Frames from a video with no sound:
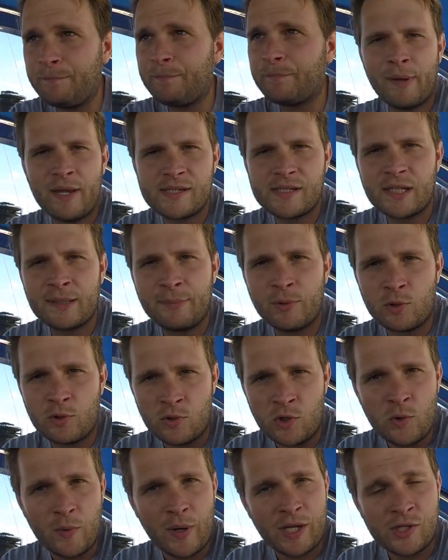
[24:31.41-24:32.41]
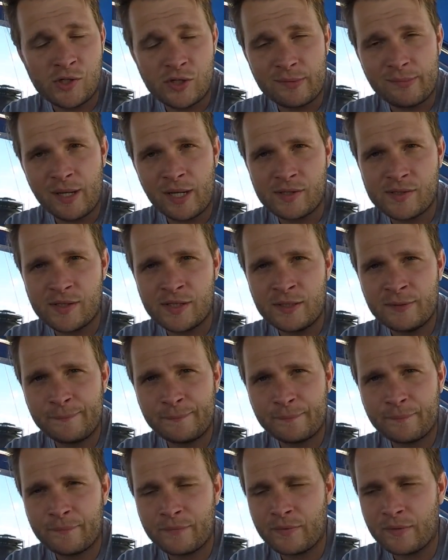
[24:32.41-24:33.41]
Basically put new engine mounts in,
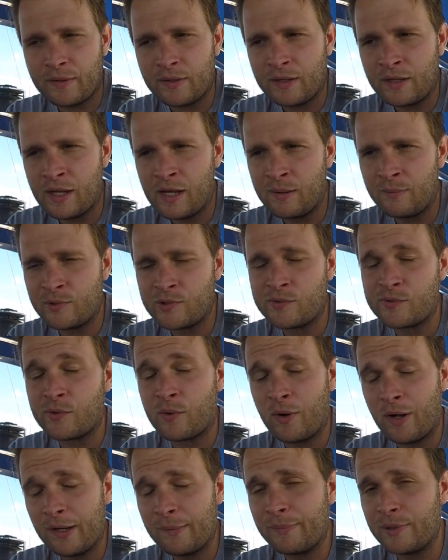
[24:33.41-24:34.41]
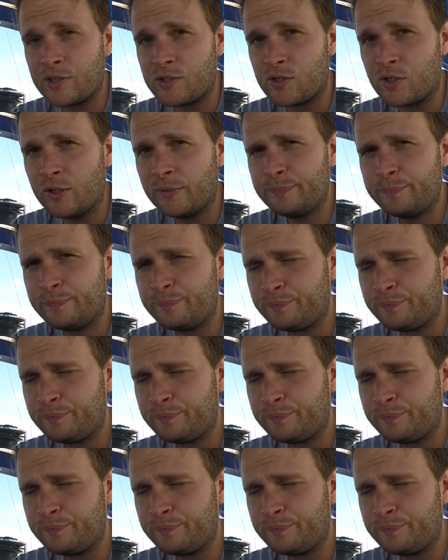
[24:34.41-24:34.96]
which was quite a big job.